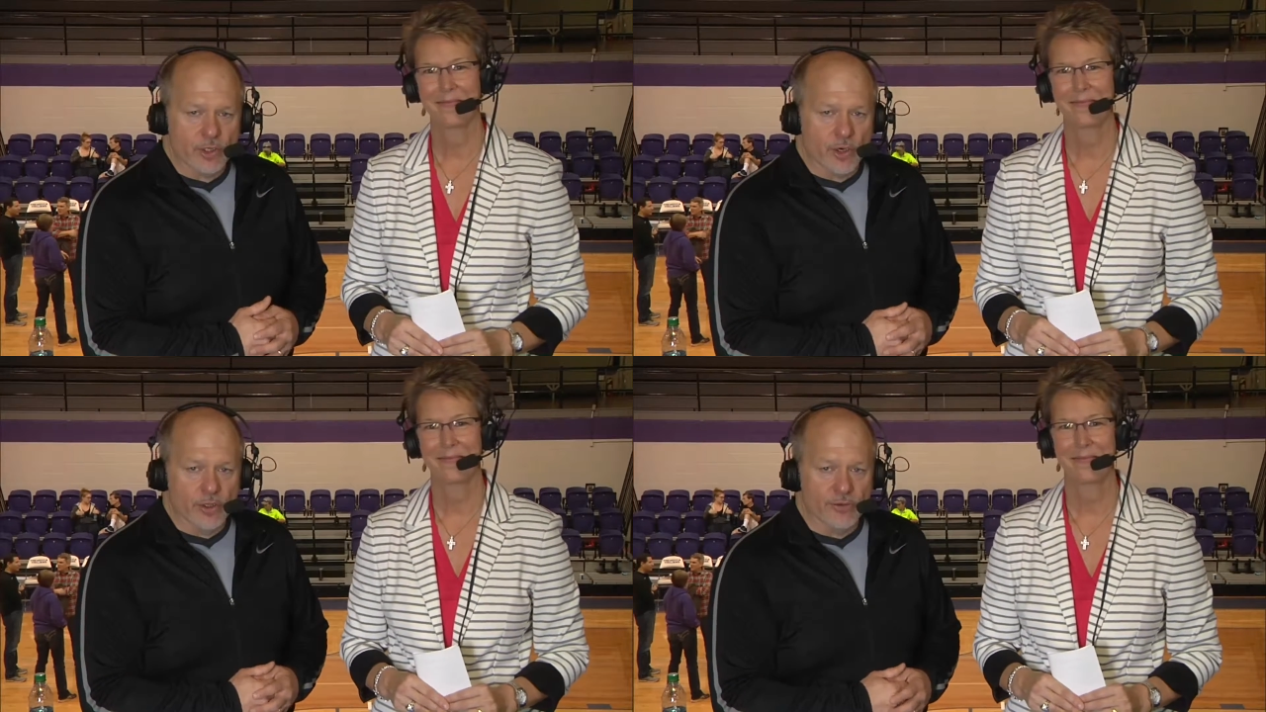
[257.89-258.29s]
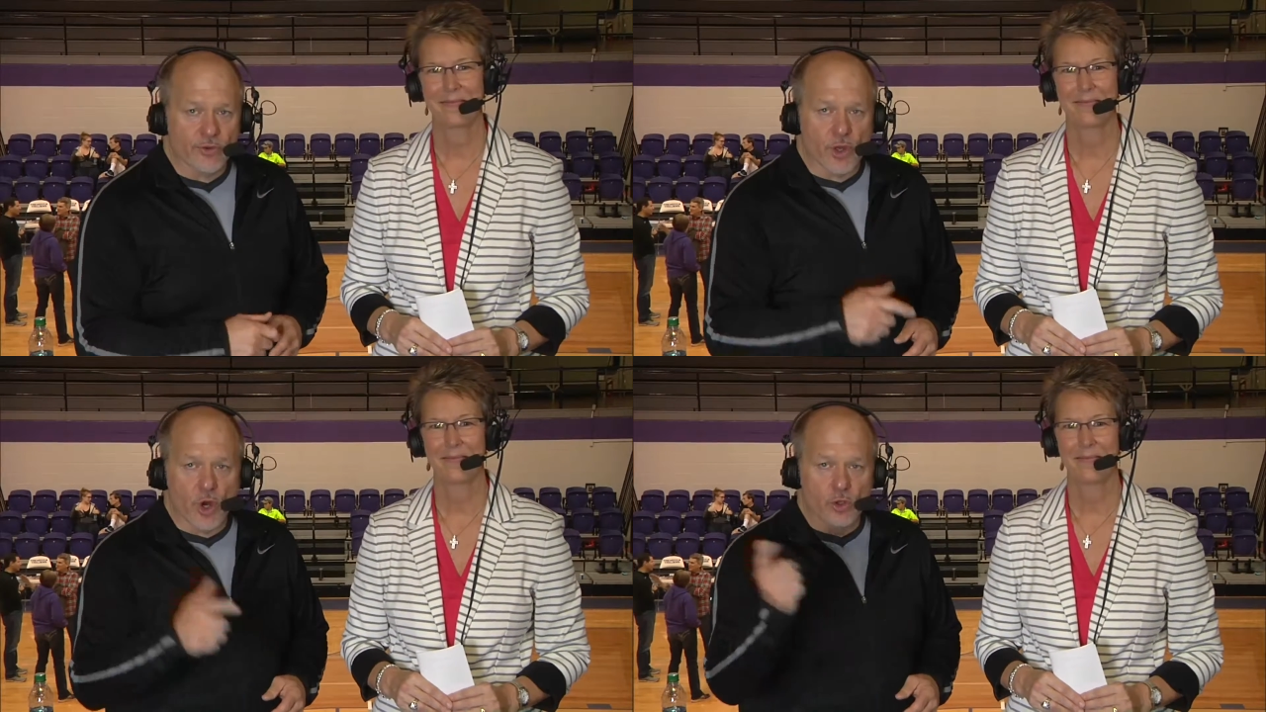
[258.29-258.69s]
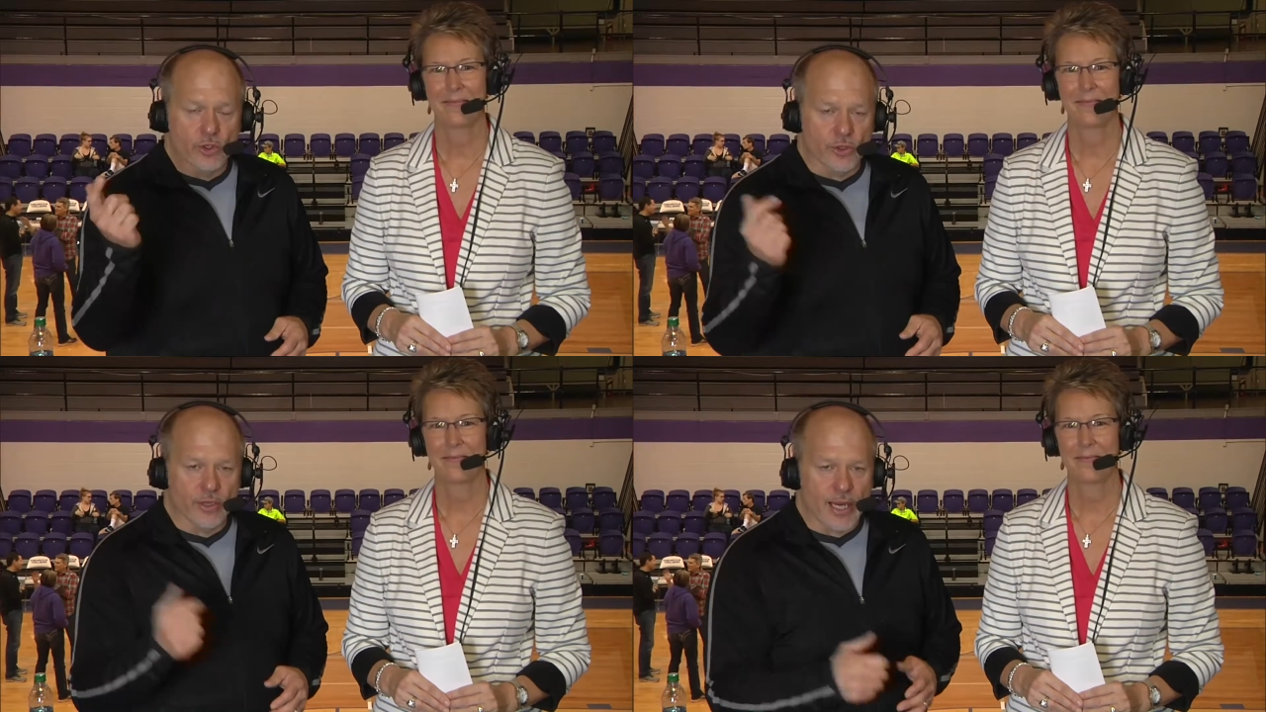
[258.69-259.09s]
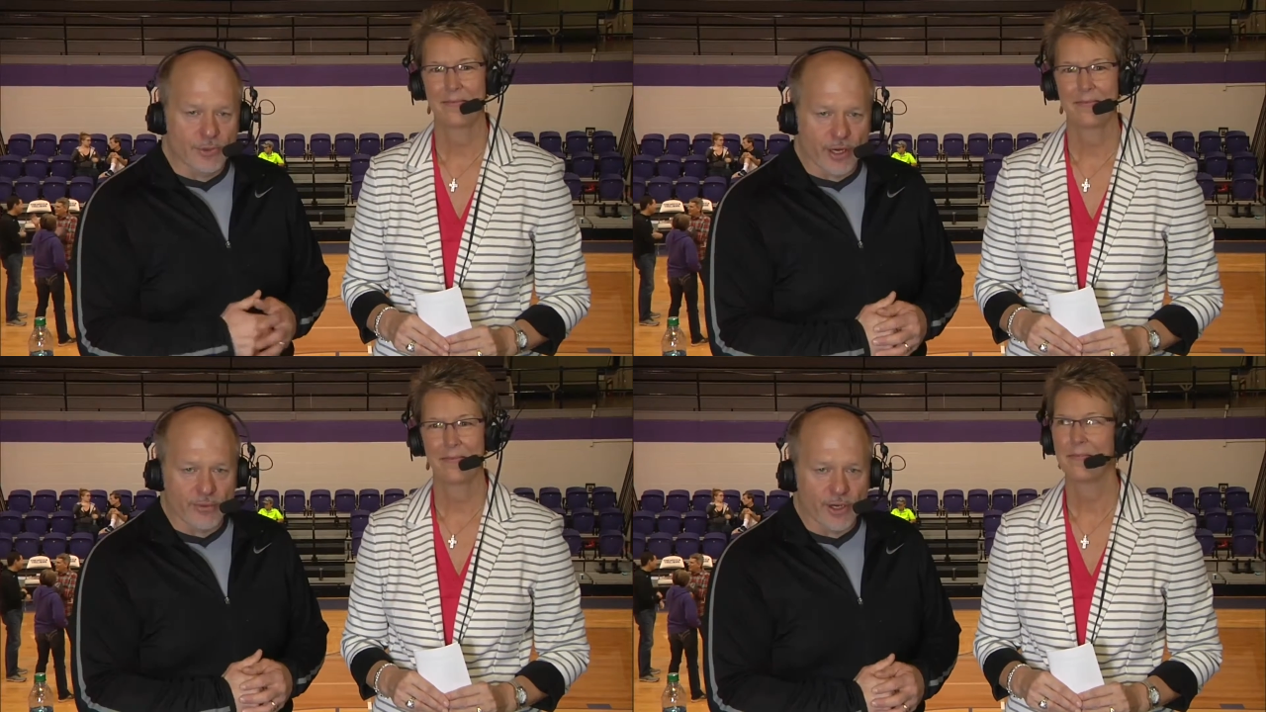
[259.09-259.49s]
Speaker 1: Crowley and for the whole crew, I'm
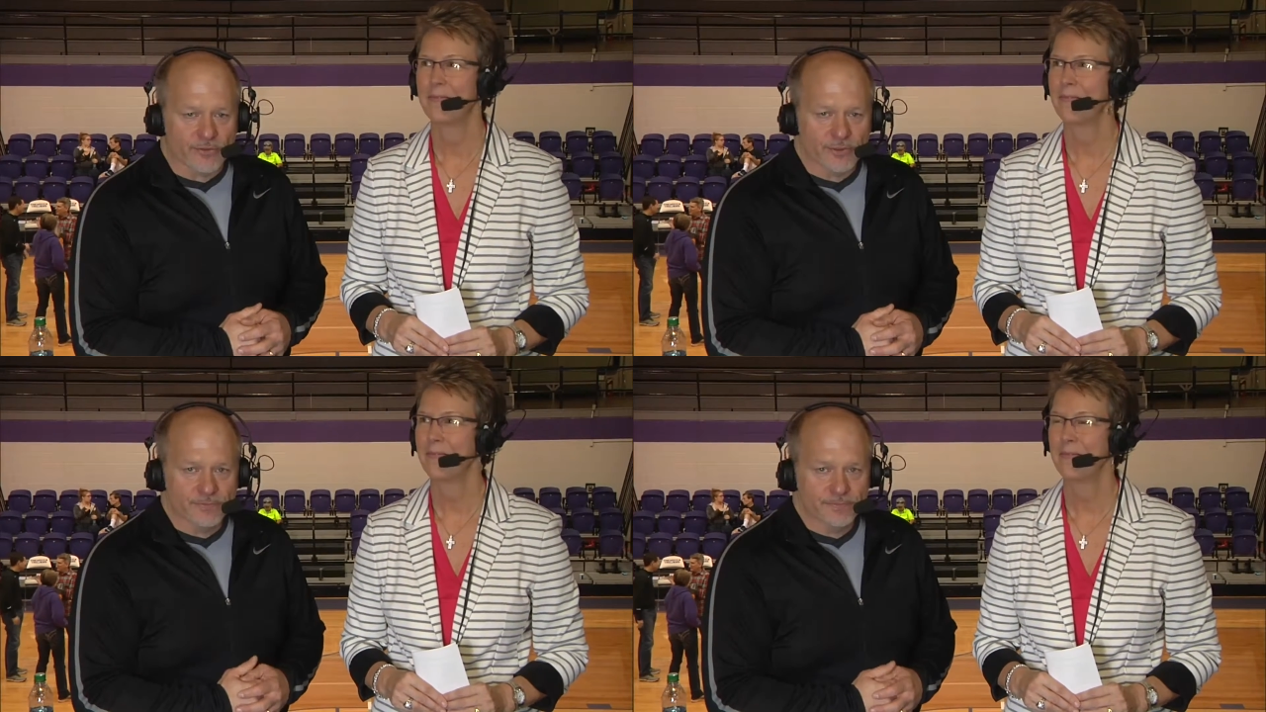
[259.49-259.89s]
Greg Ruff.